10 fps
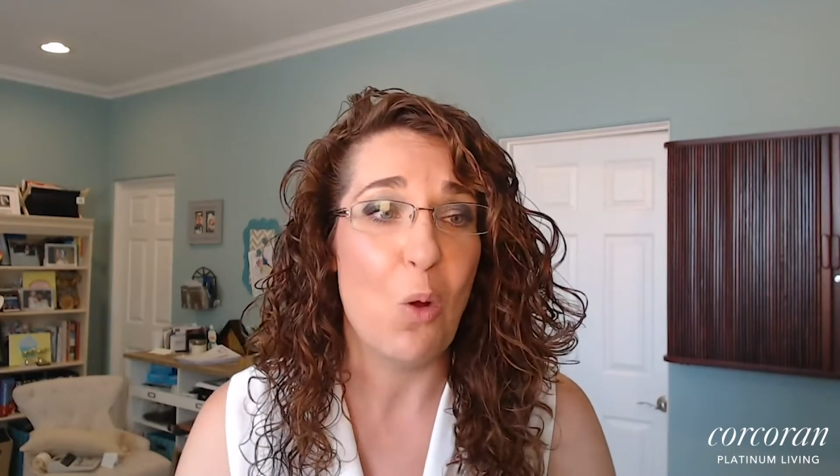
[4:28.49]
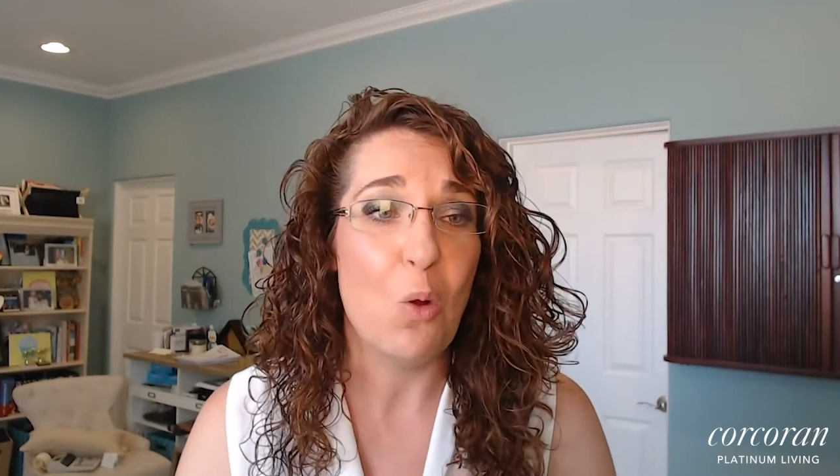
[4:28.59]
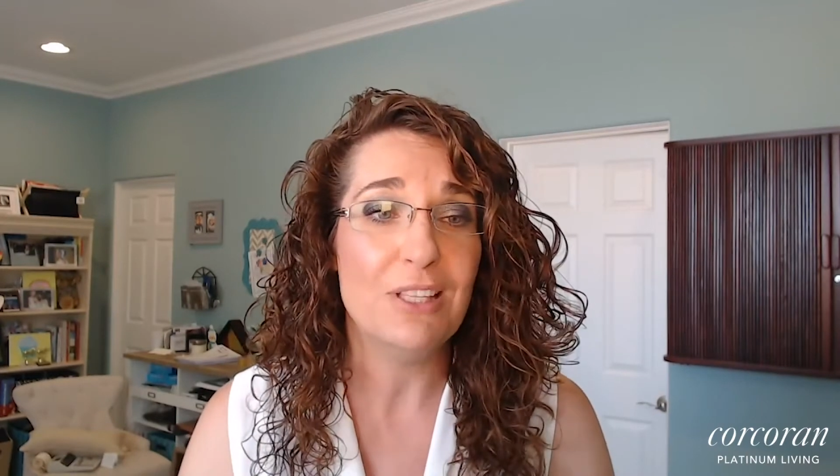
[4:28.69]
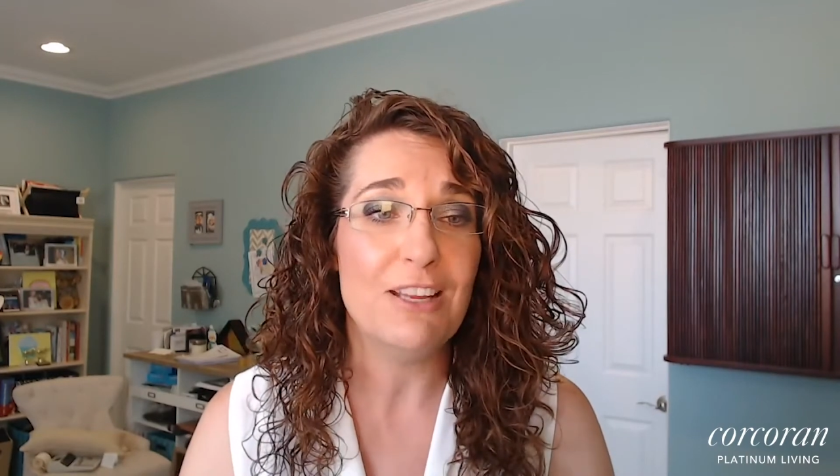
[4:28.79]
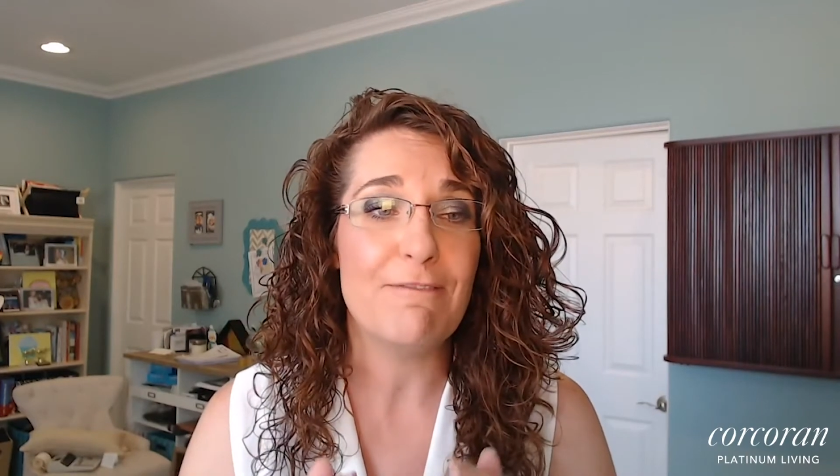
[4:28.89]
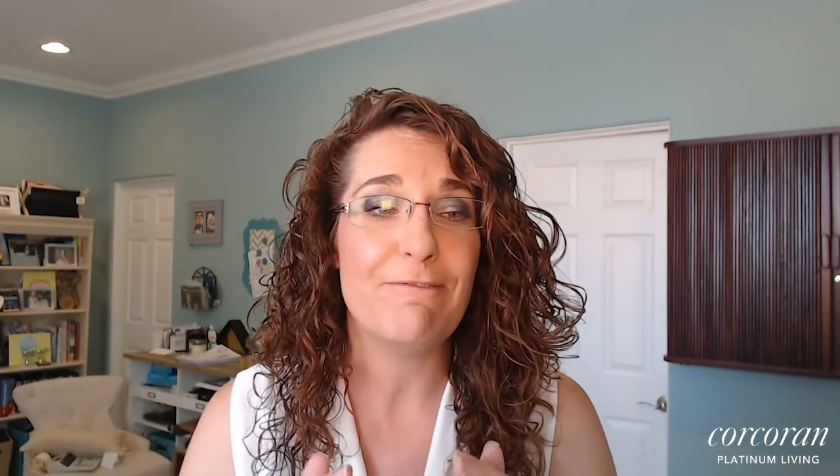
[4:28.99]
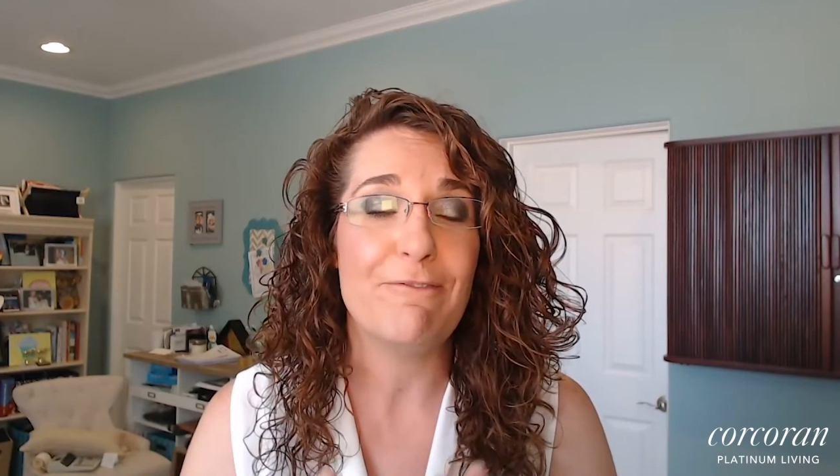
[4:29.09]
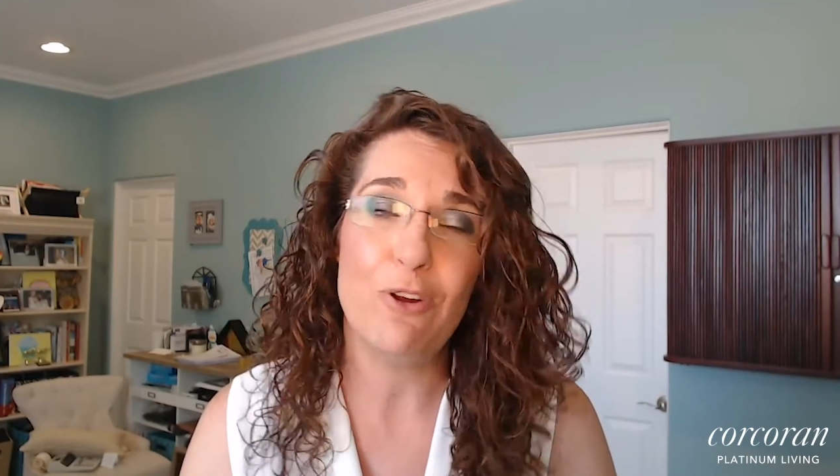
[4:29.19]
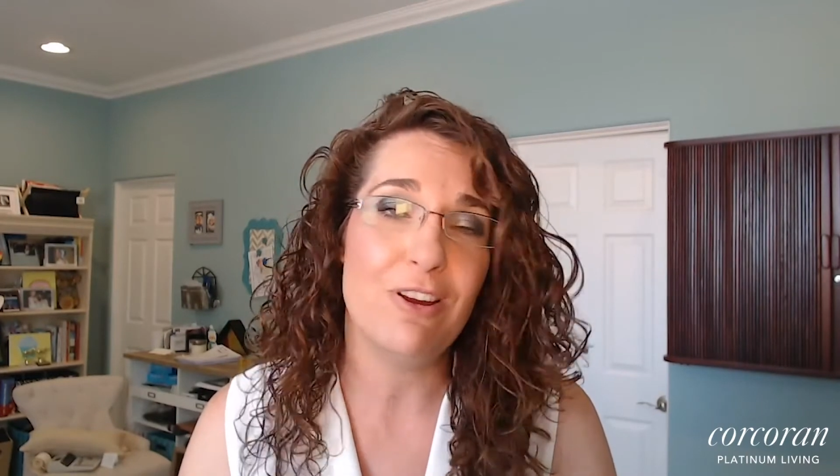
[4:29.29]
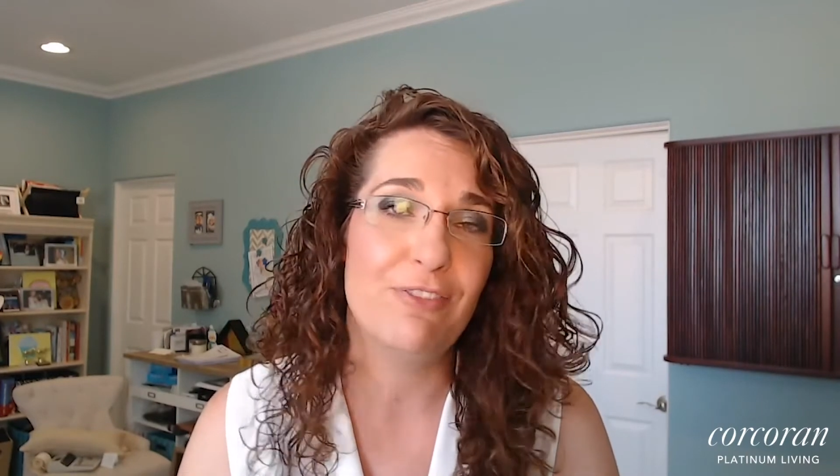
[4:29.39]
Only
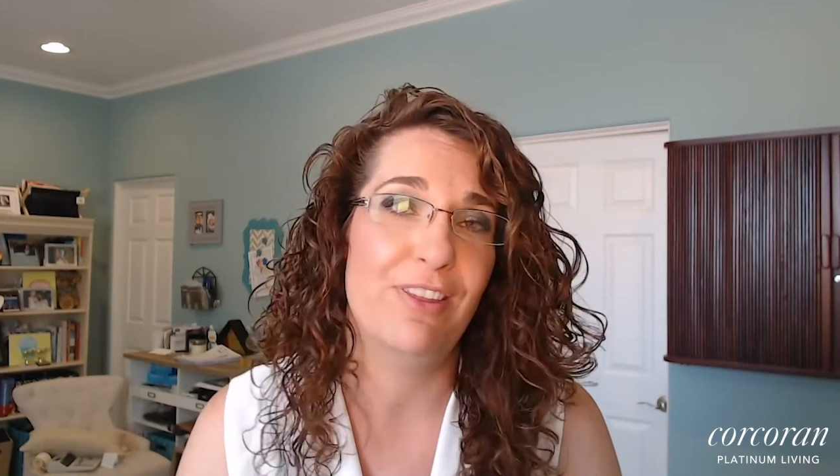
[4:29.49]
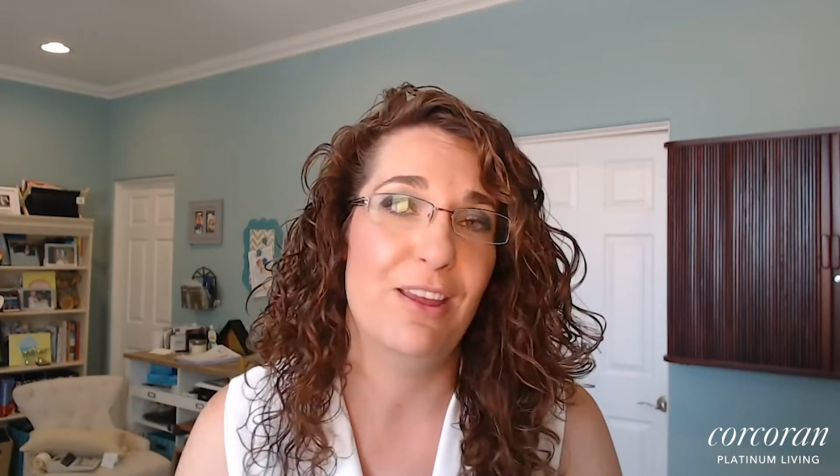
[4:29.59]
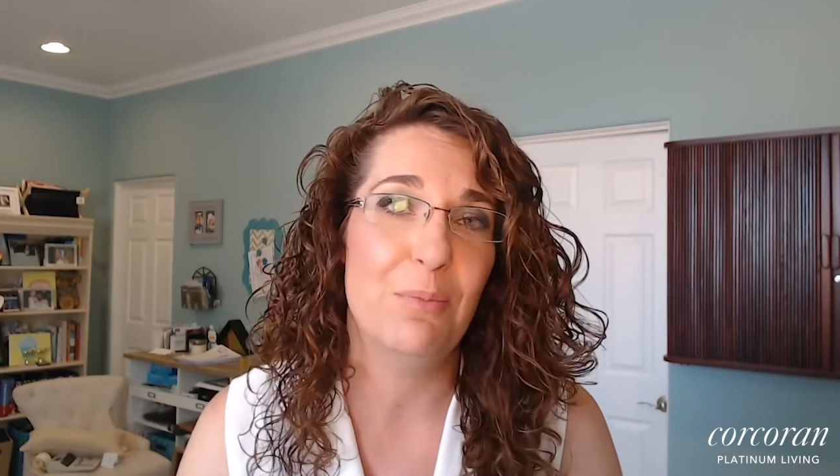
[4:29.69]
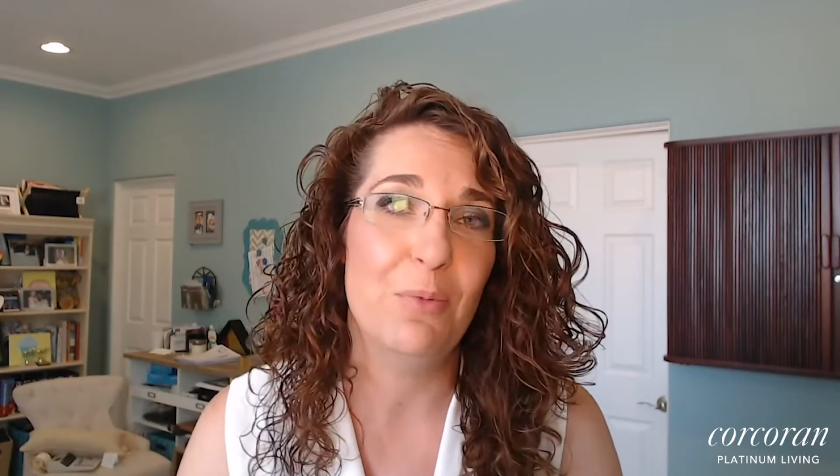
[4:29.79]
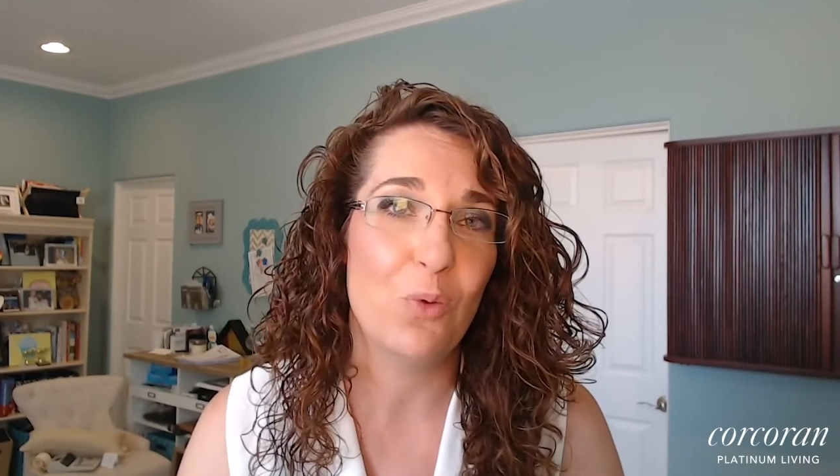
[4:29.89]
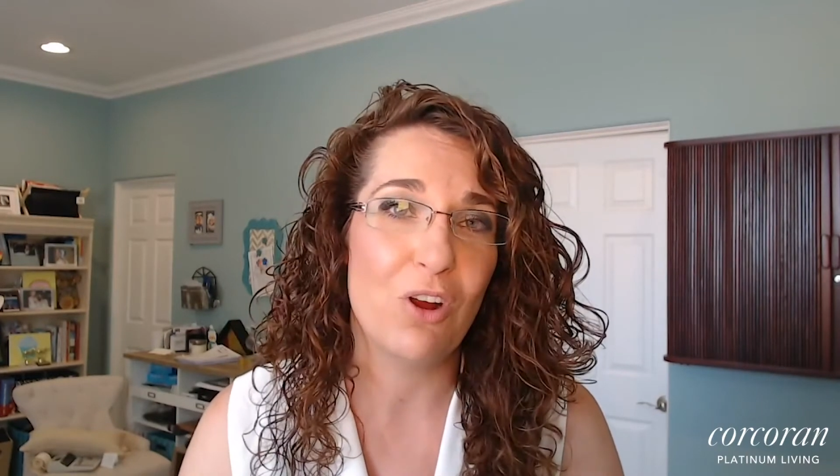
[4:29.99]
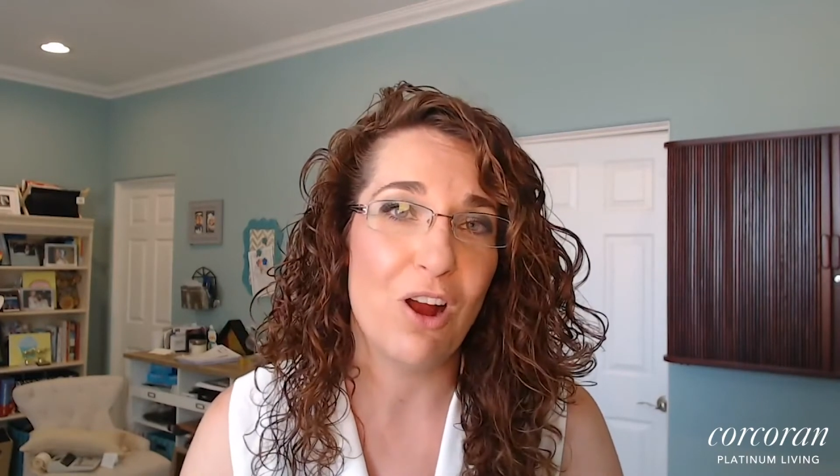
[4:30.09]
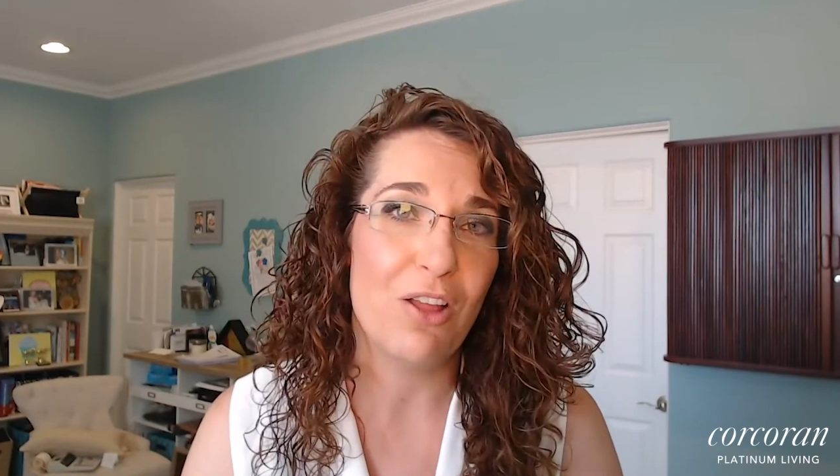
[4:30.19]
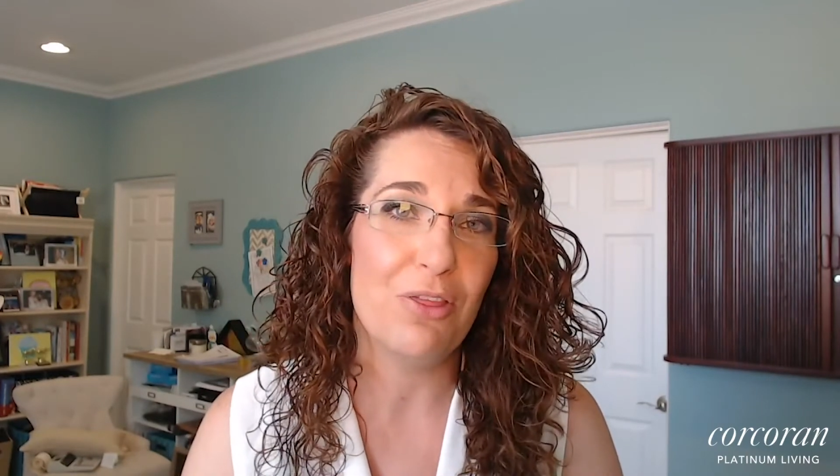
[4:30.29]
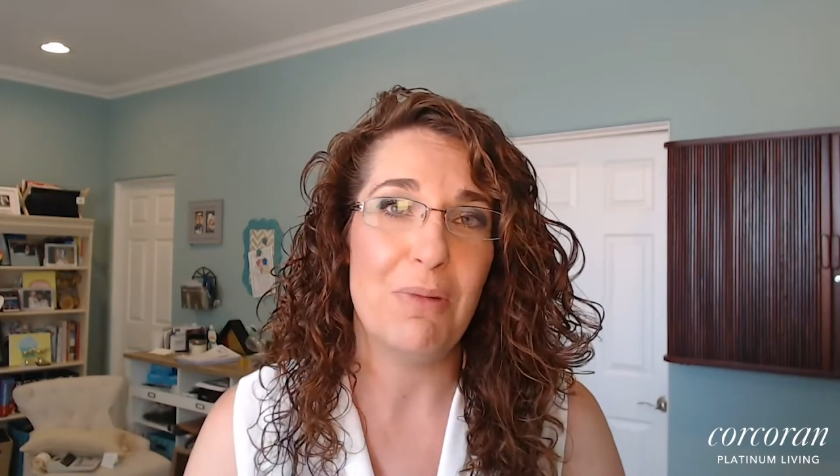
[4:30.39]
4 of them were
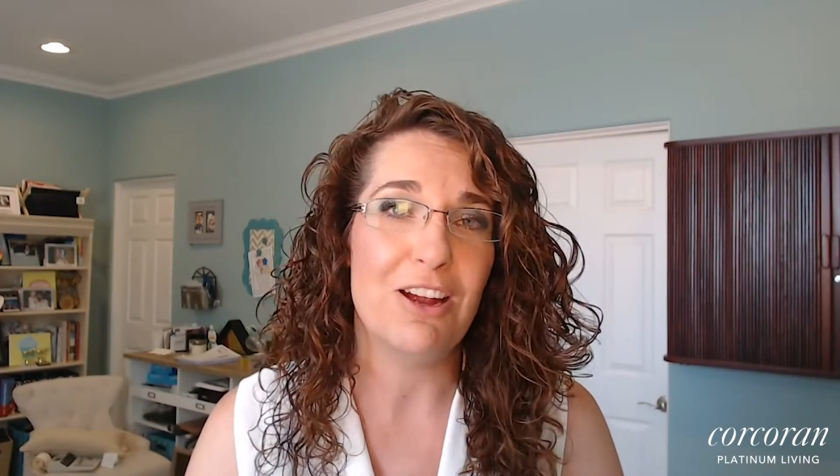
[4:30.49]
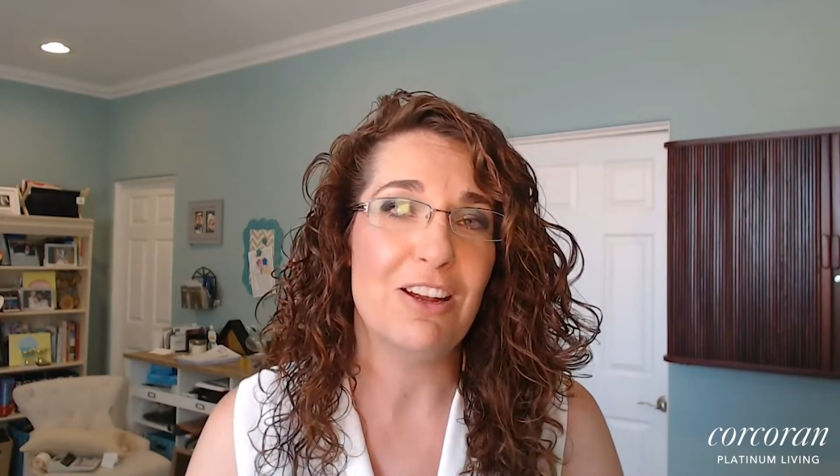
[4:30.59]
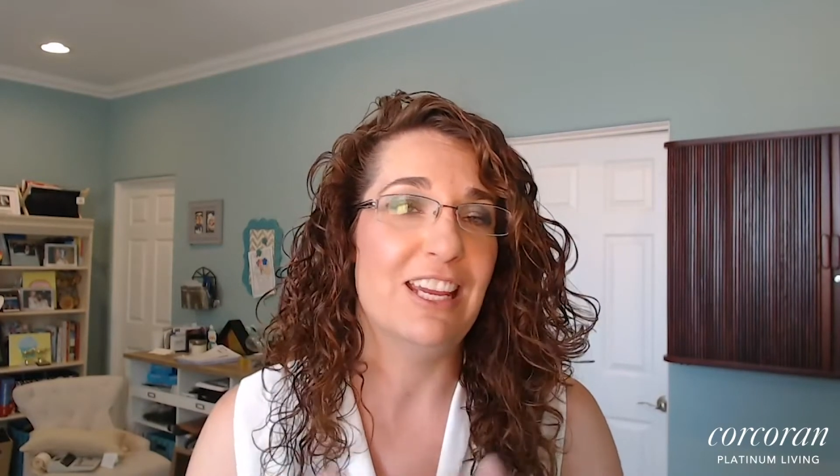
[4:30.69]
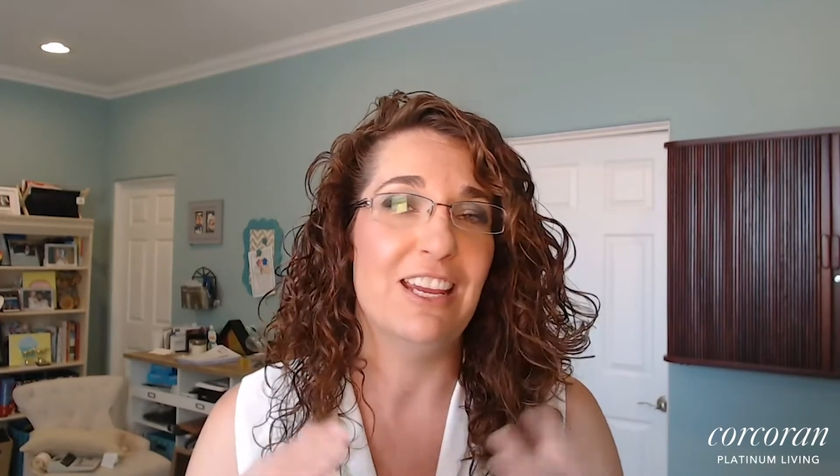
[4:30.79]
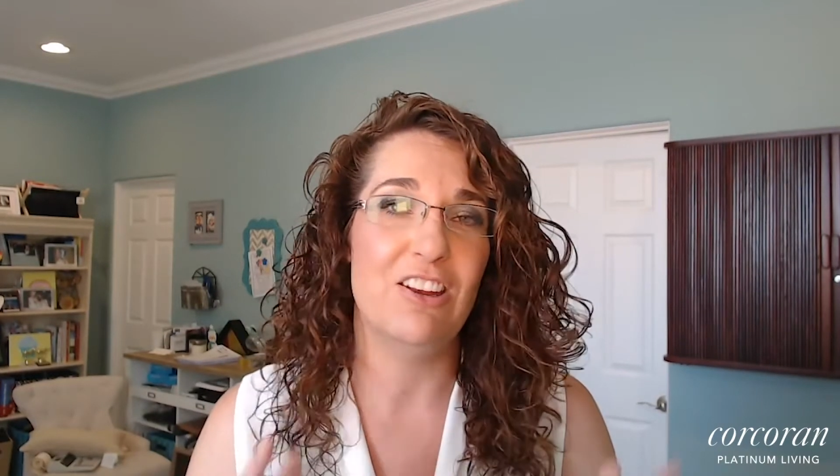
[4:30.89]
on the market